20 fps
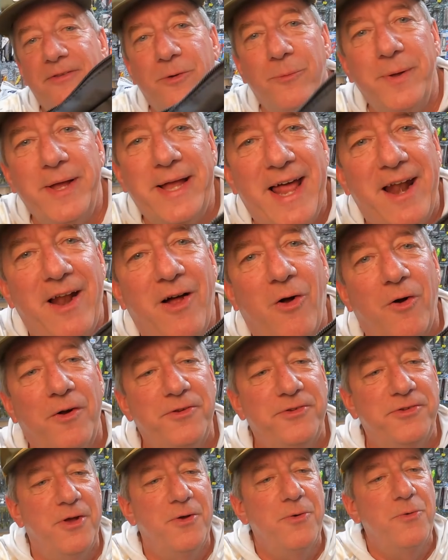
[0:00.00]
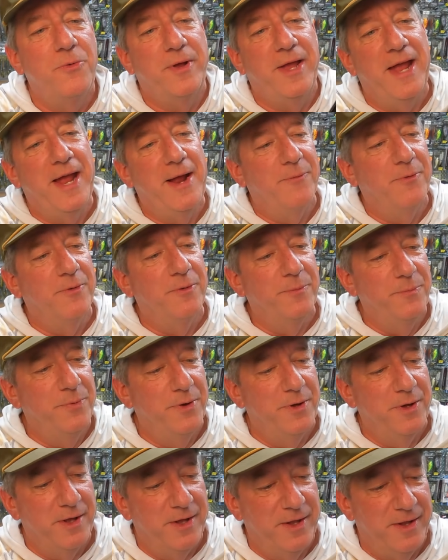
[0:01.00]
be kind of hard to show on camera,
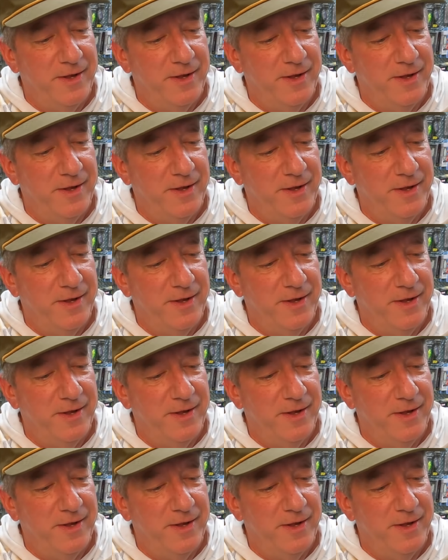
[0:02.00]
but